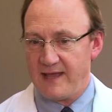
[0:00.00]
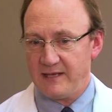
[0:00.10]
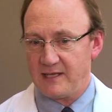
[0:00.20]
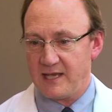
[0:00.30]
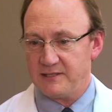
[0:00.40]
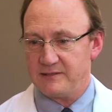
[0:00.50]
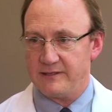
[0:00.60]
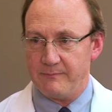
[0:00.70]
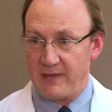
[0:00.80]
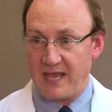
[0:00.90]
in that case,
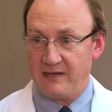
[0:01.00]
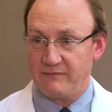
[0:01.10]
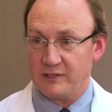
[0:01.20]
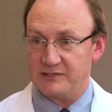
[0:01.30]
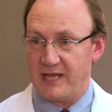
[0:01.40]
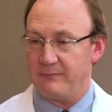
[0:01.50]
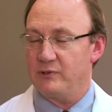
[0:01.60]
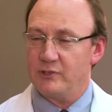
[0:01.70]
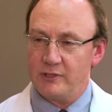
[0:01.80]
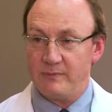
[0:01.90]
the band, for
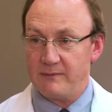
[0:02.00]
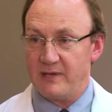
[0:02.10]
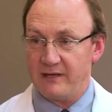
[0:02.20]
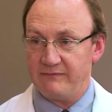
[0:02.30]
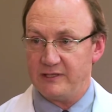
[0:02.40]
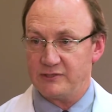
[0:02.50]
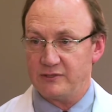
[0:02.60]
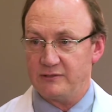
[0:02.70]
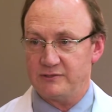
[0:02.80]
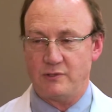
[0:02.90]
example, could be
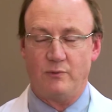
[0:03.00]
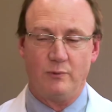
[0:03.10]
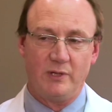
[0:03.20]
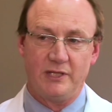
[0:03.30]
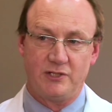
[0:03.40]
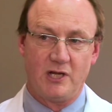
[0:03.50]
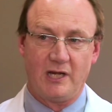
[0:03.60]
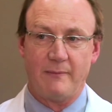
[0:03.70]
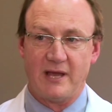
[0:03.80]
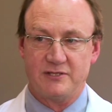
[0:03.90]
beneficial. So we're really
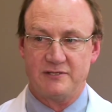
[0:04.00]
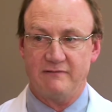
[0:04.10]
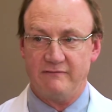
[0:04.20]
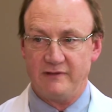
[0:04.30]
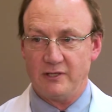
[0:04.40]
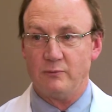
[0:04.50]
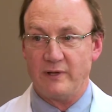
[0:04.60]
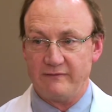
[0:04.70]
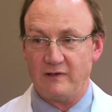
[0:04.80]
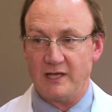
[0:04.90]
talking about severe
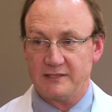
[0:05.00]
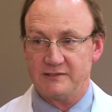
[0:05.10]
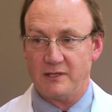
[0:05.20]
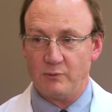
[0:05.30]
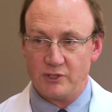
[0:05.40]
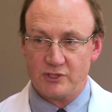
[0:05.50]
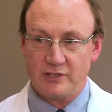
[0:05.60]
reflux that would